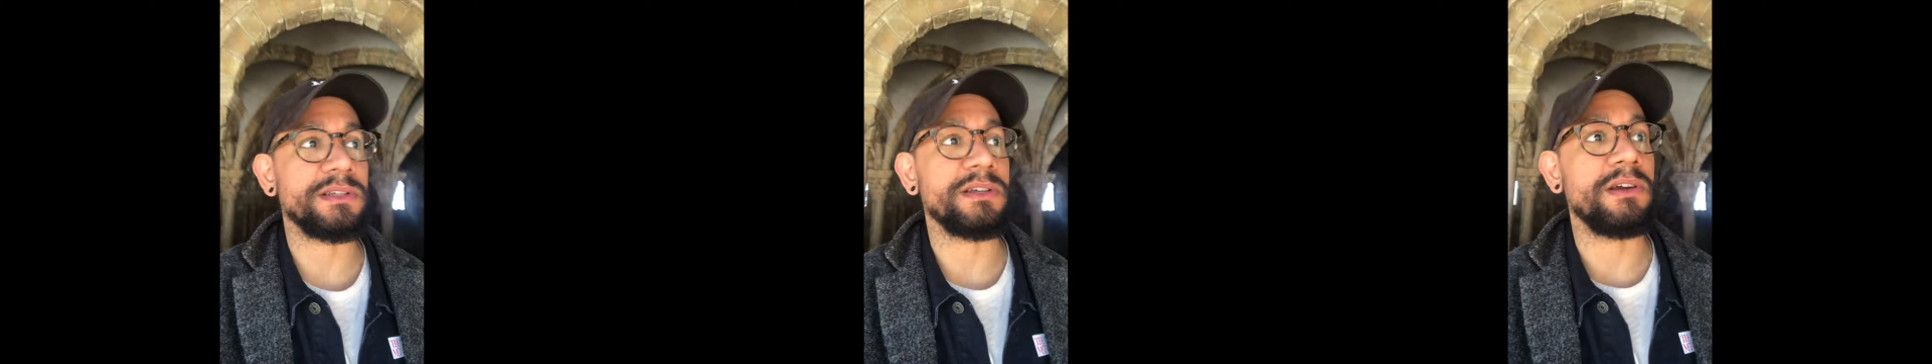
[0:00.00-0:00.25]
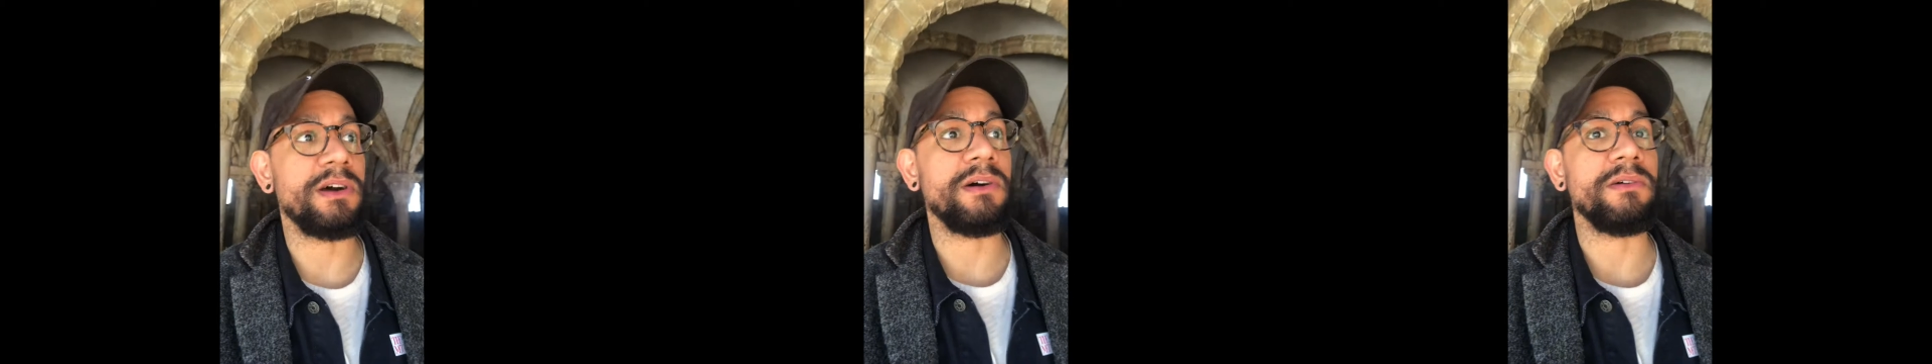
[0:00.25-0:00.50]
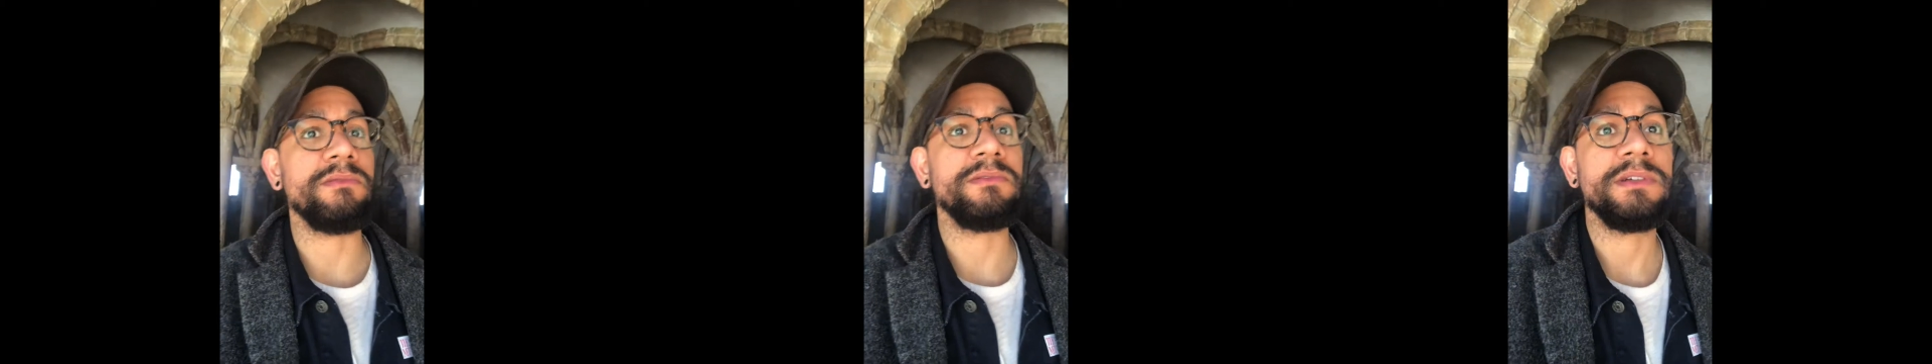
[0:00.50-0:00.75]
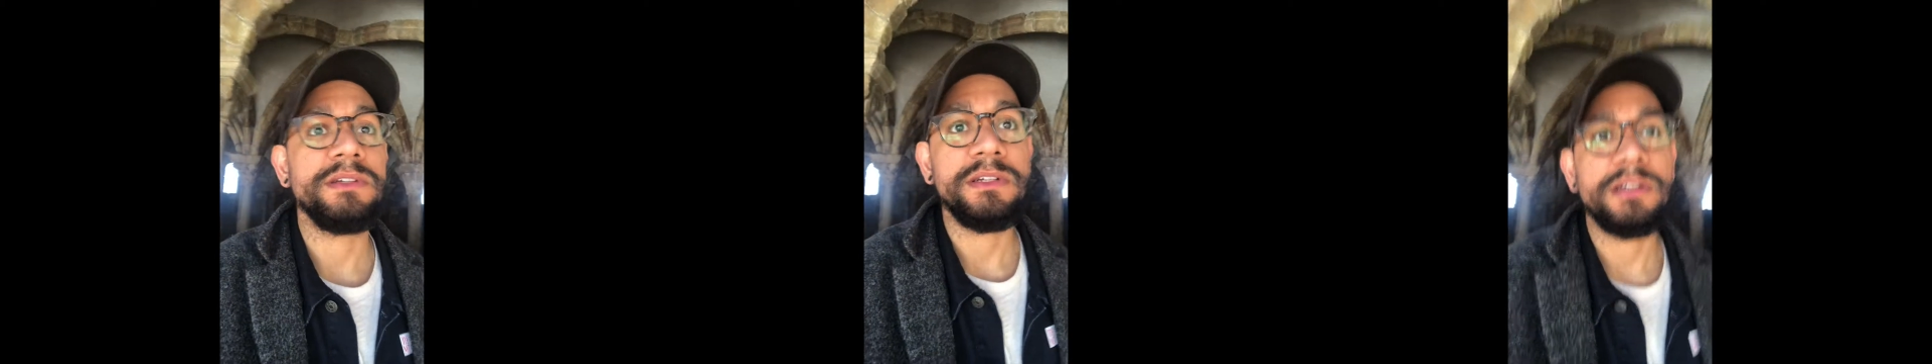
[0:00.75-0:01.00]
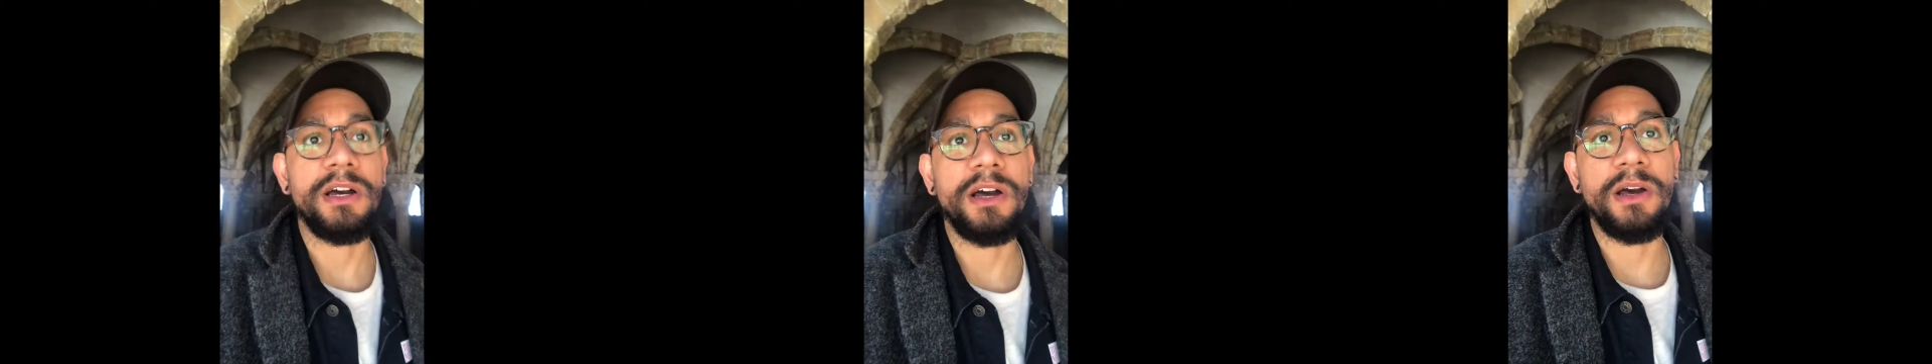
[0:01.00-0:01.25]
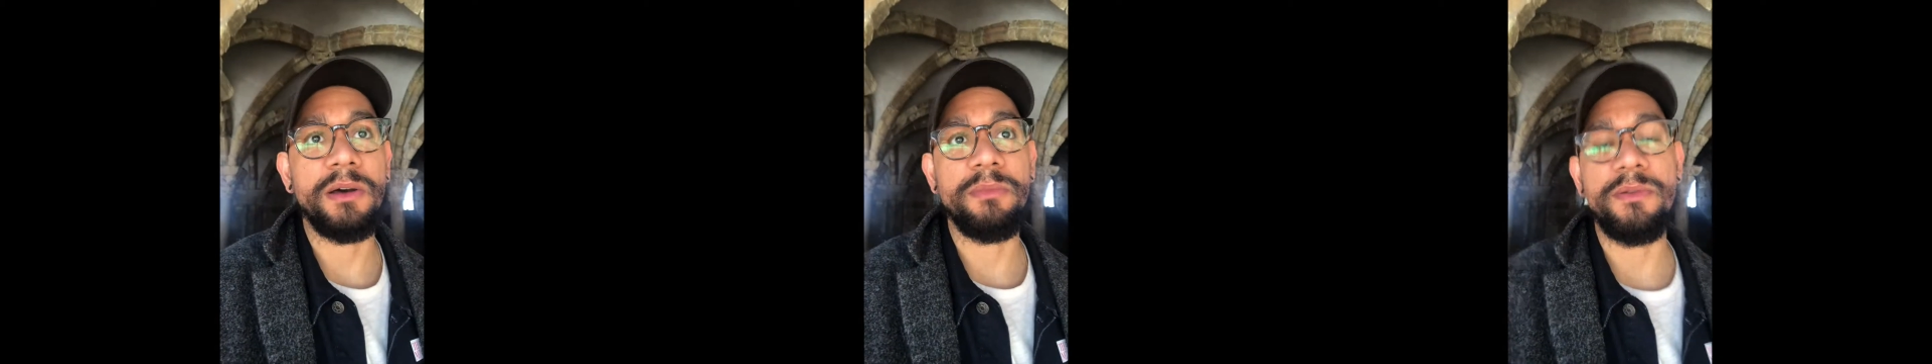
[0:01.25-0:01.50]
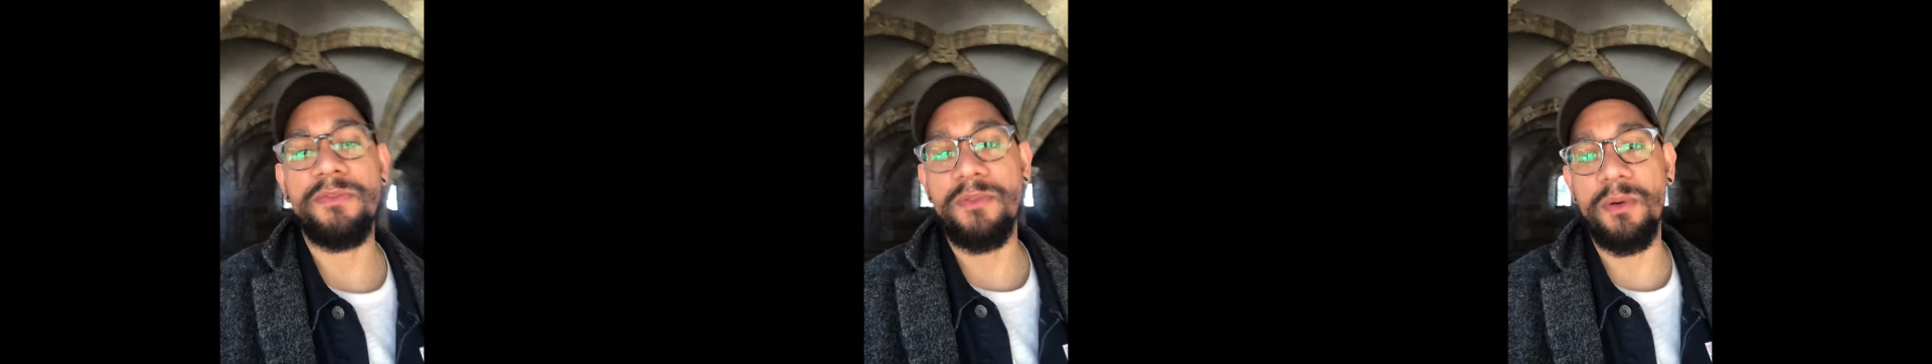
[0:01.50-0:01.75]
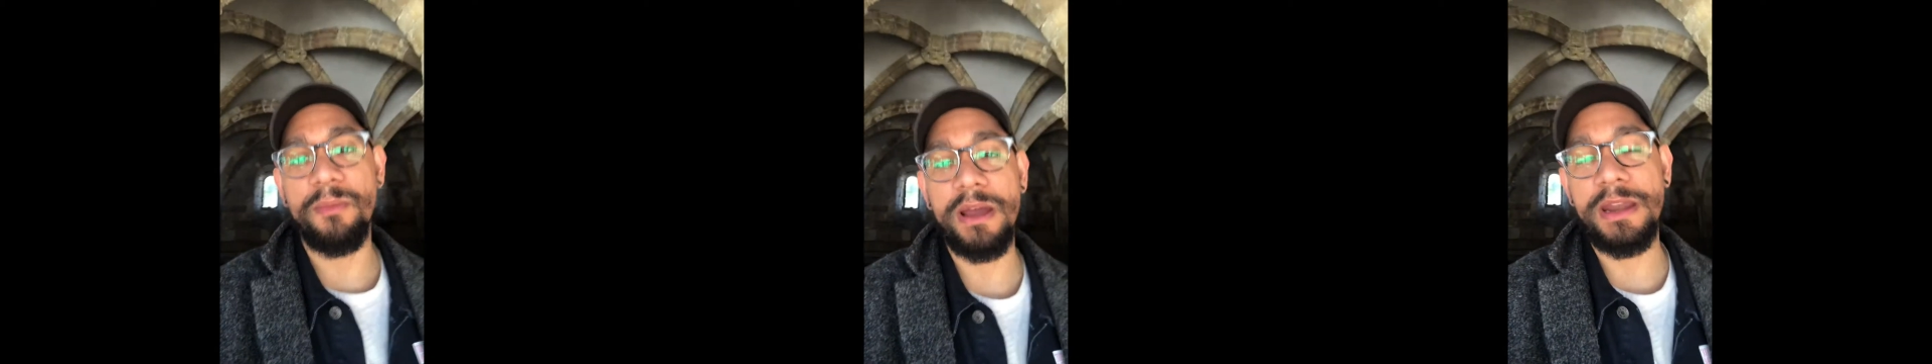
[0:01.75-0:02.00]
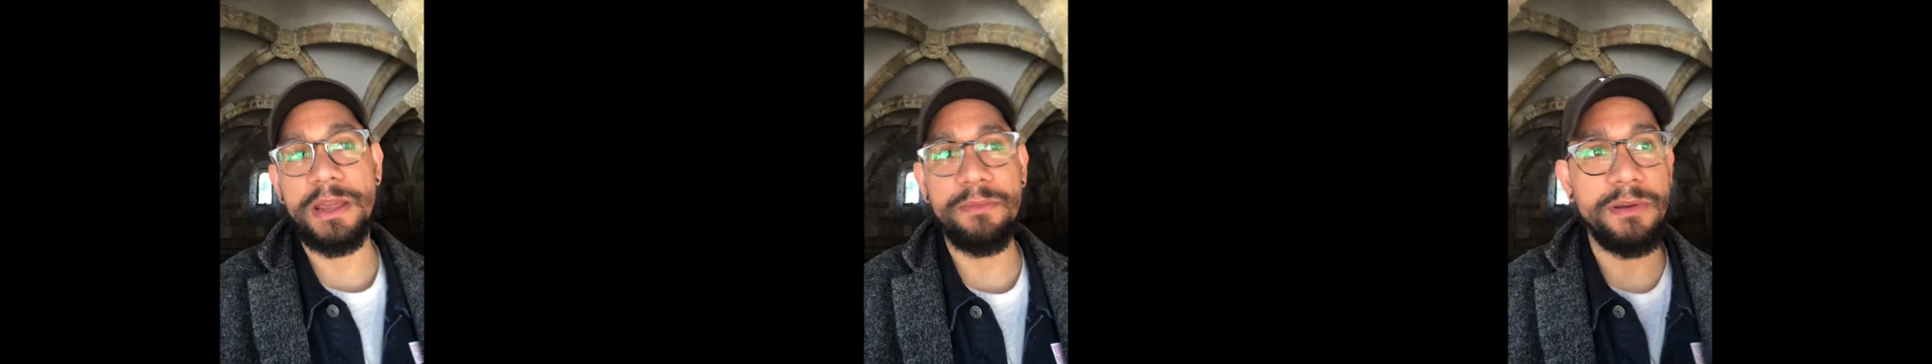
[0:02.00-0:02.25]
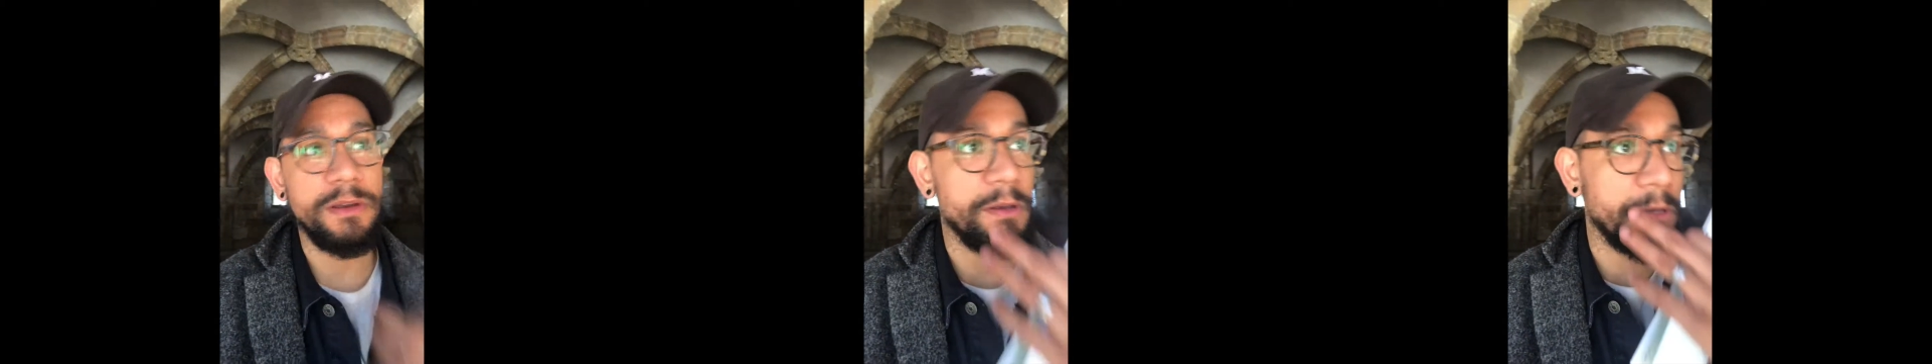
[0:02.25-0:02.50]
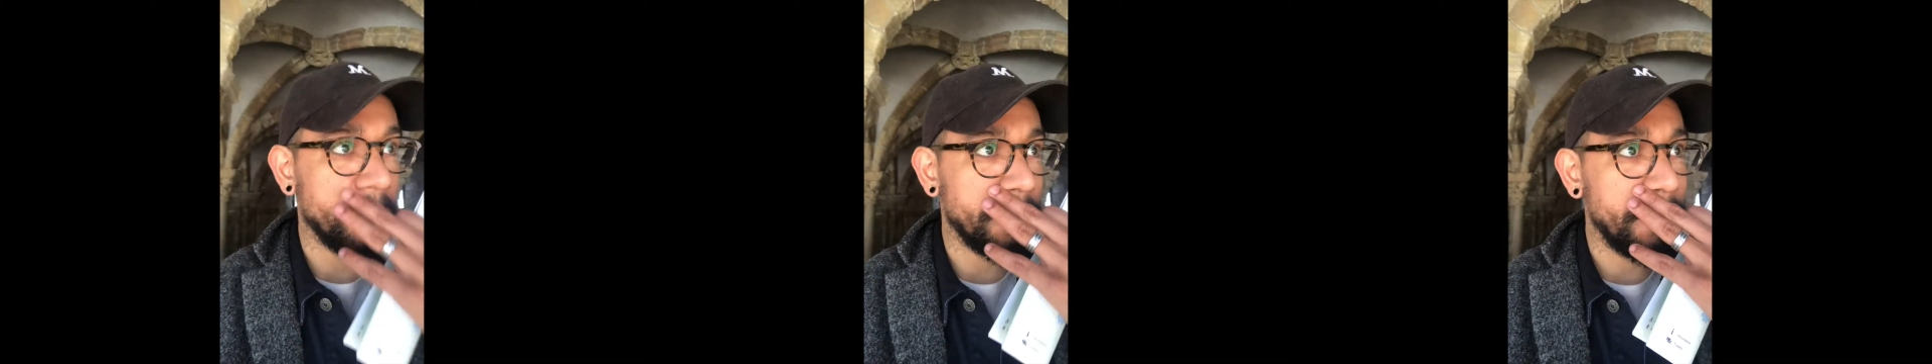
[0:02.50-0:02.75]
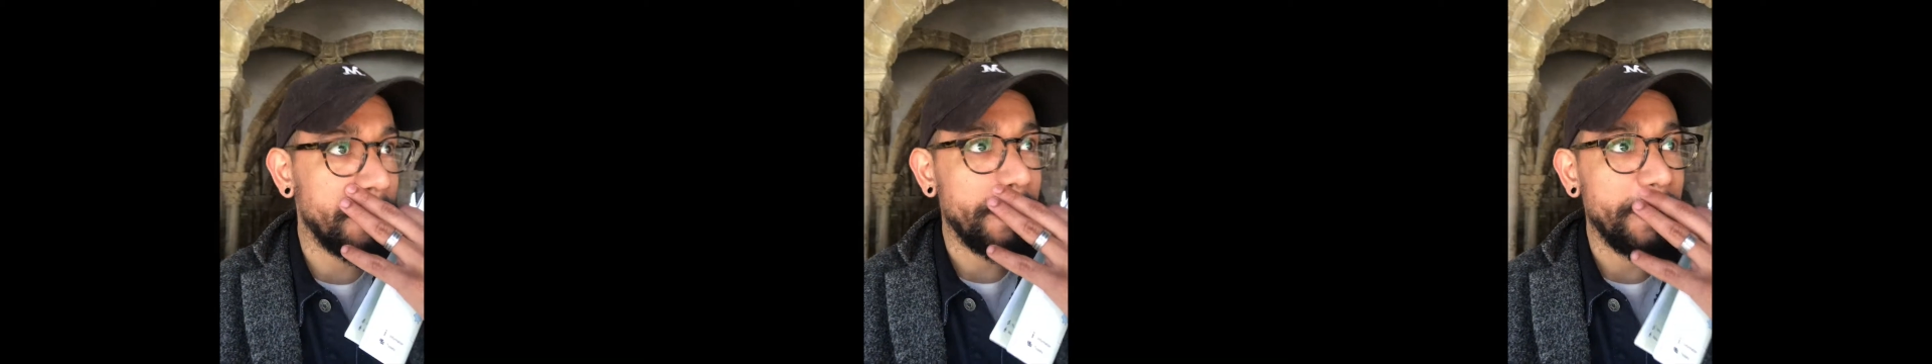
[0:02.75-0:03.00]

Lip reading: ago, before my neighborhood.